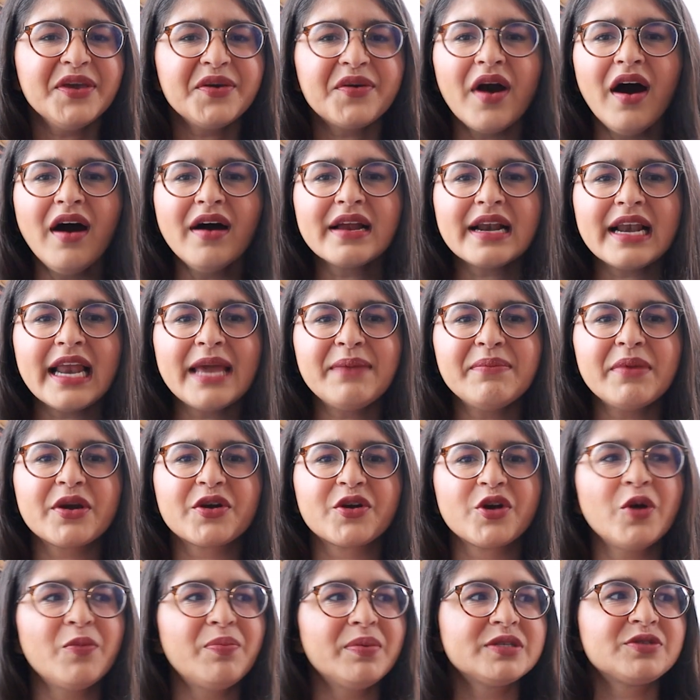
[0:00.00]
You can't claim a
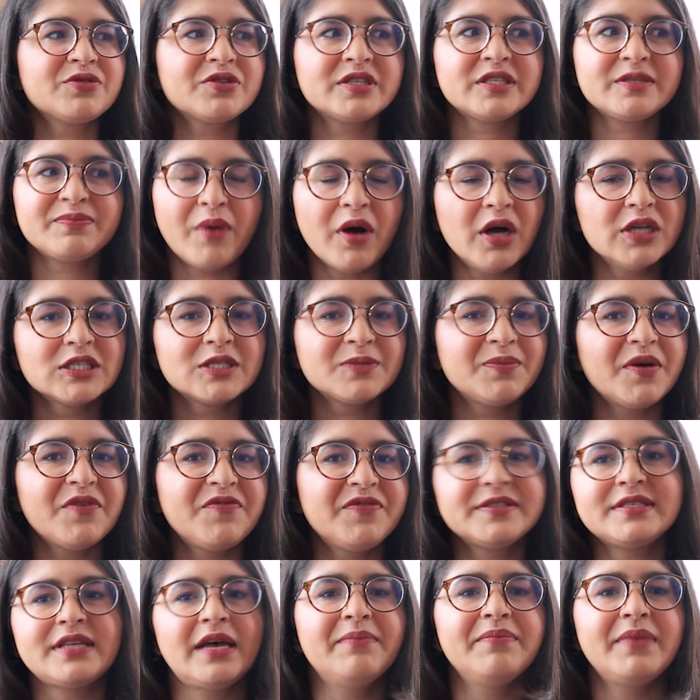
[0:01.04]
group is responsible
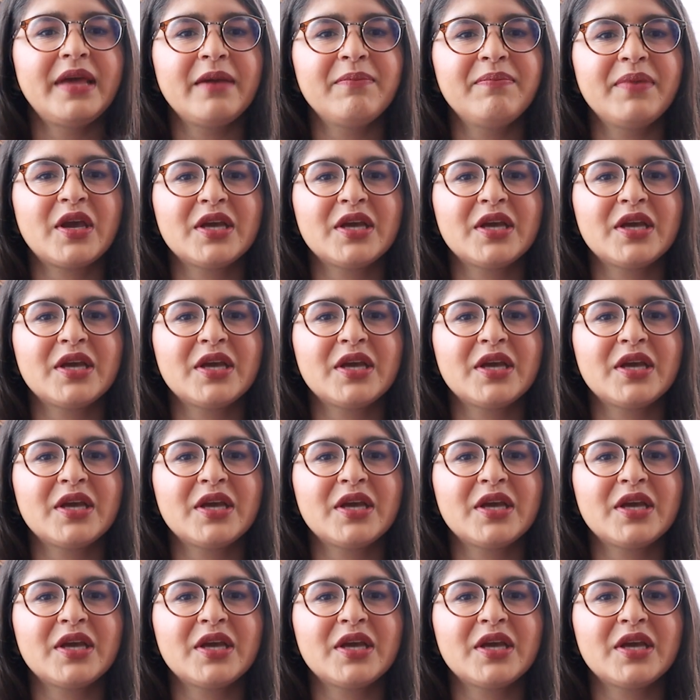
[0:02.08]
for something